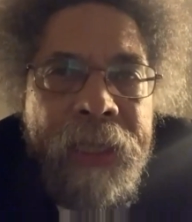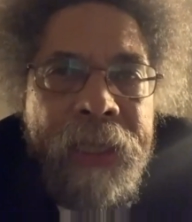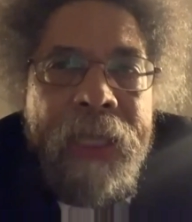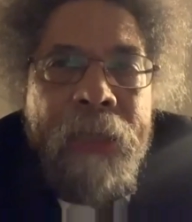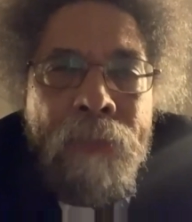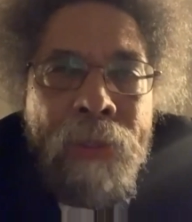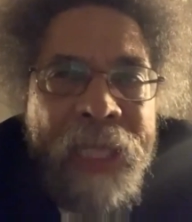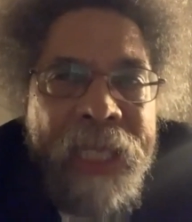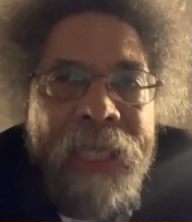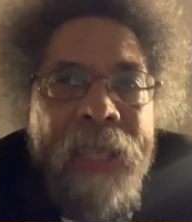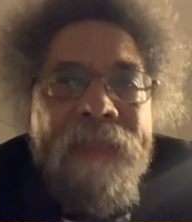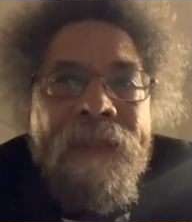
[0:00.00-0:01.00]
to
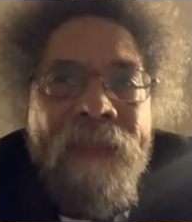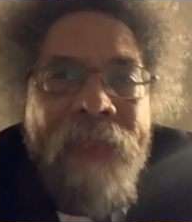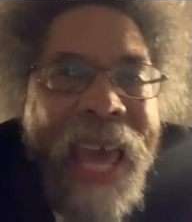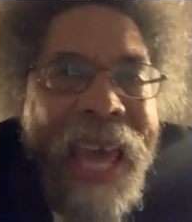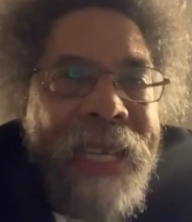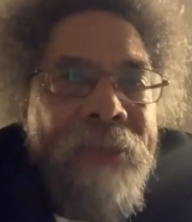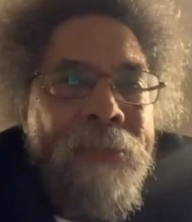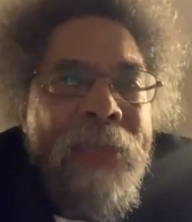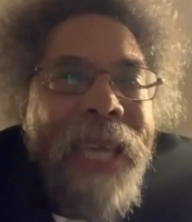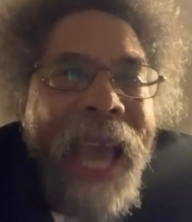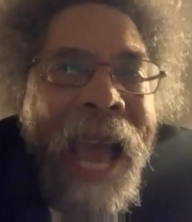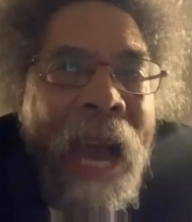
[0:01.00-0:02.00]
completely flatten
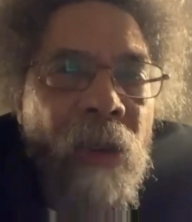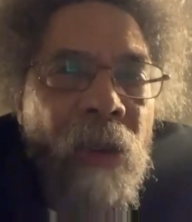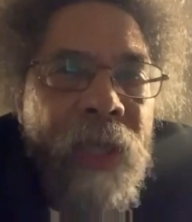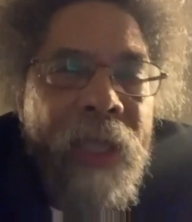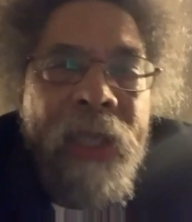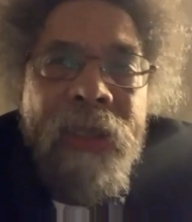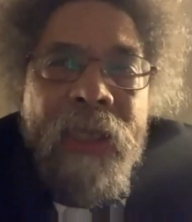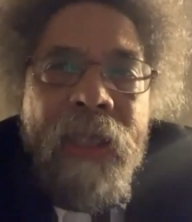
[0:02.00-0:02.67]
me out, to